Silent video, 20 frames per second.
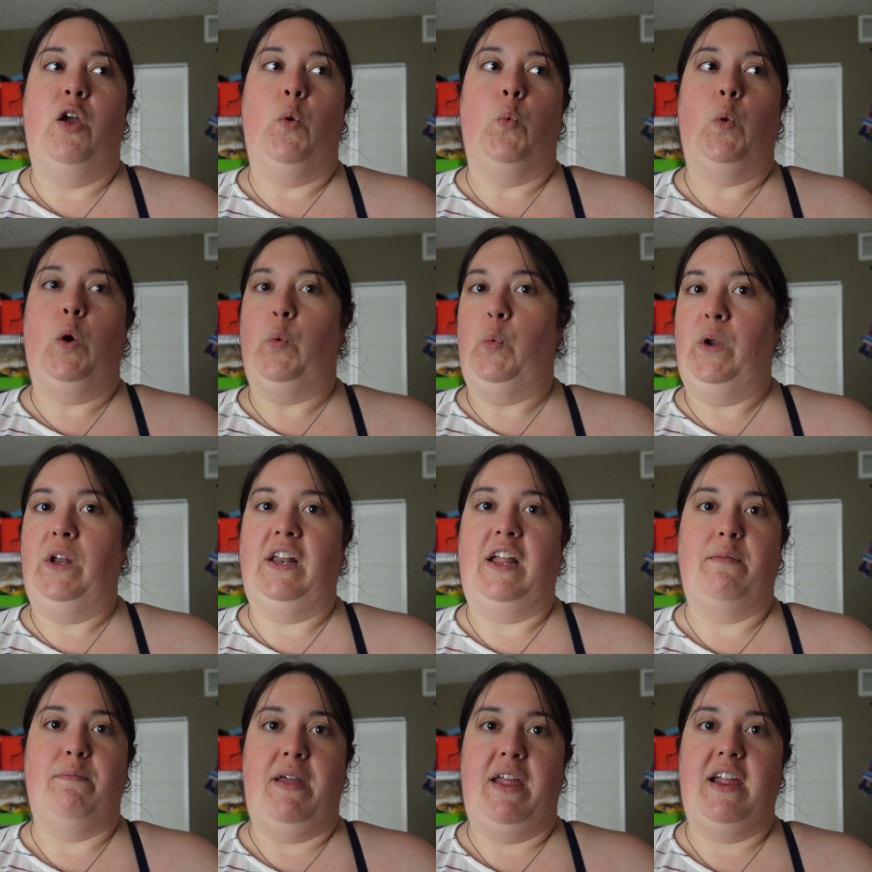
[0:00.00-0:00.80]
We're
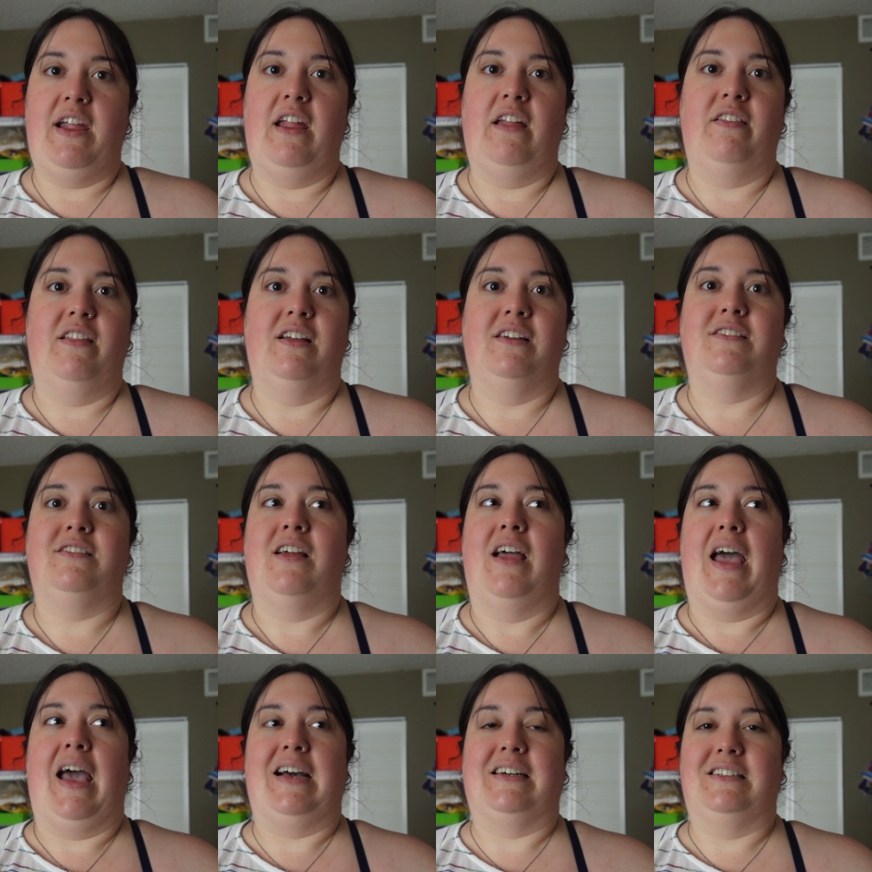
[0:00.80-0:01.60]
really making this
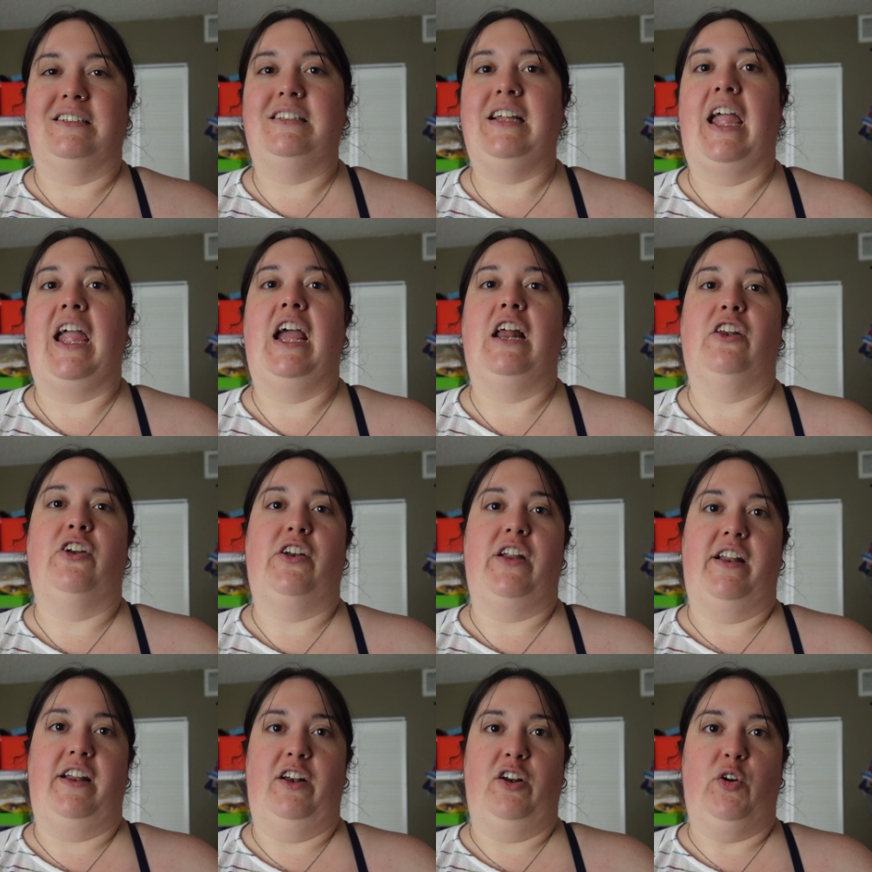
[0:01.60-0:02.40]
as
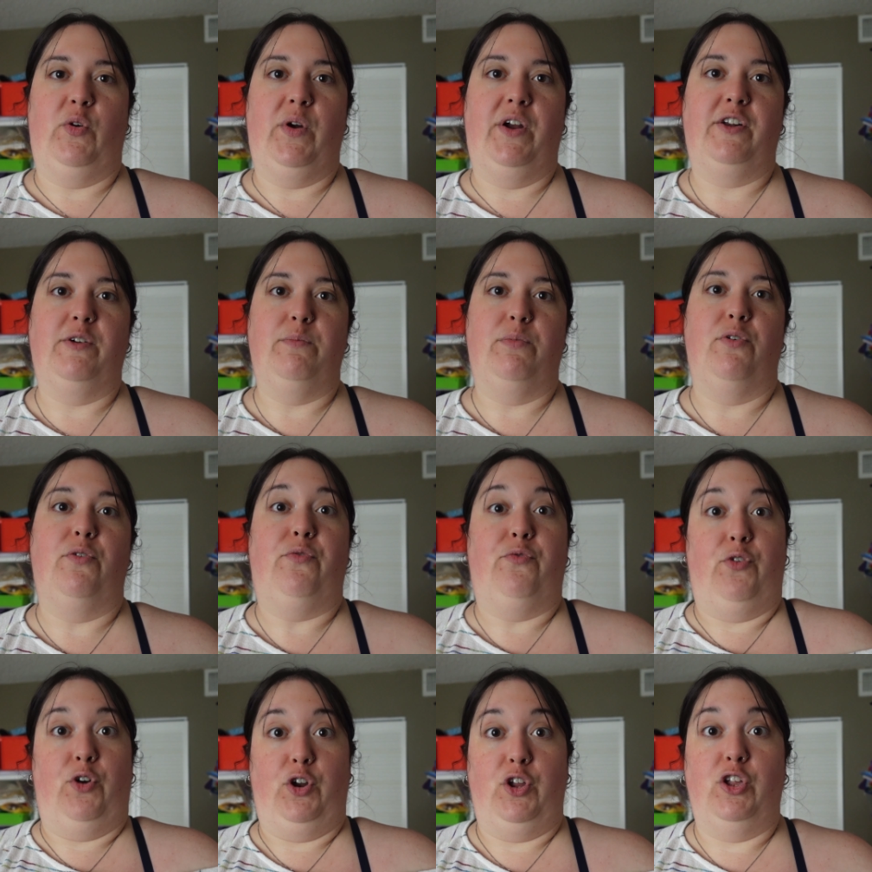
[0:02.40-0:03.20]
tailored and incredible
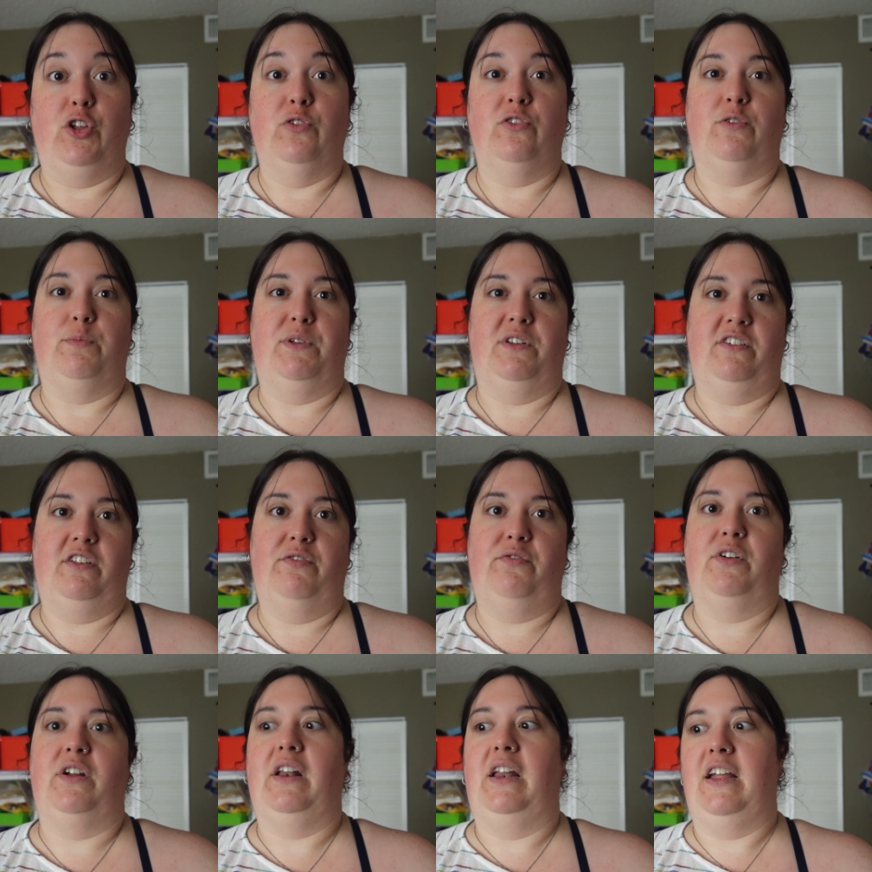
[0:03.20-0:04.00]
for you
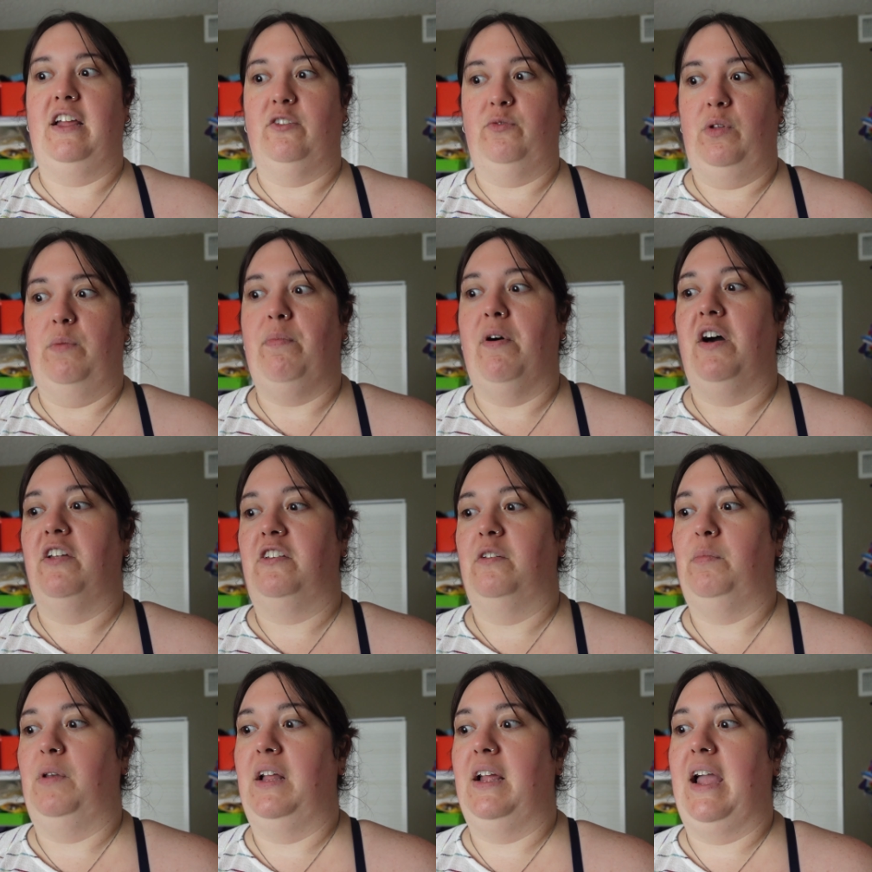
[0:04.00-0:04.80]
specifically as we
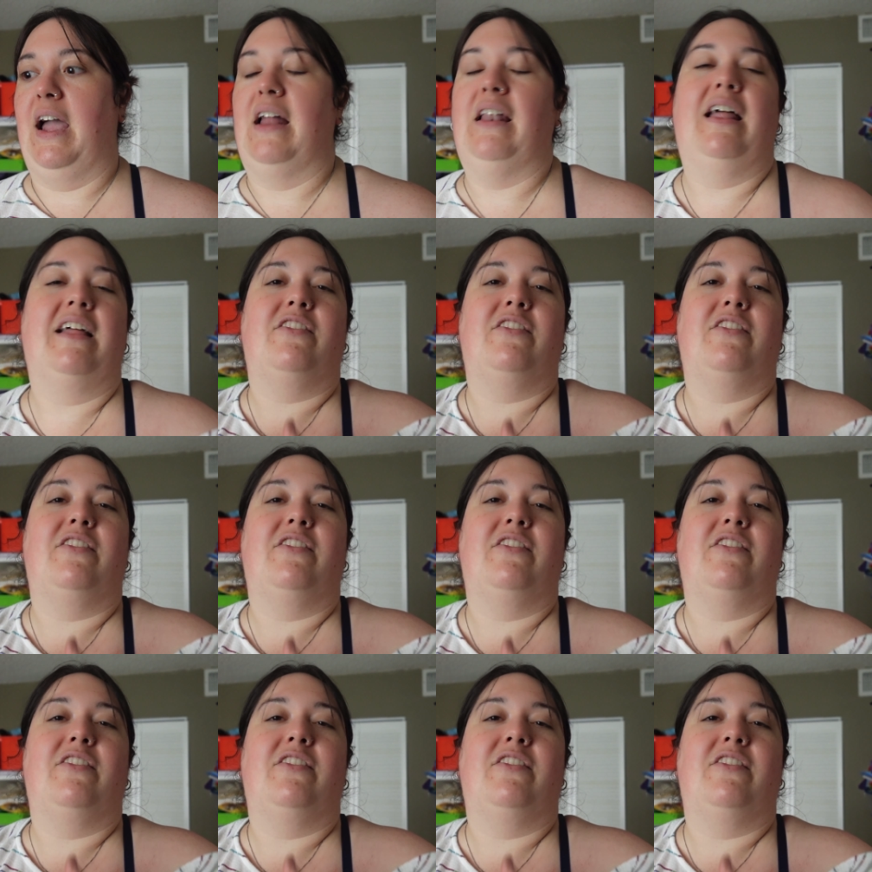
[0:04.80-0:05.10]
possibly can.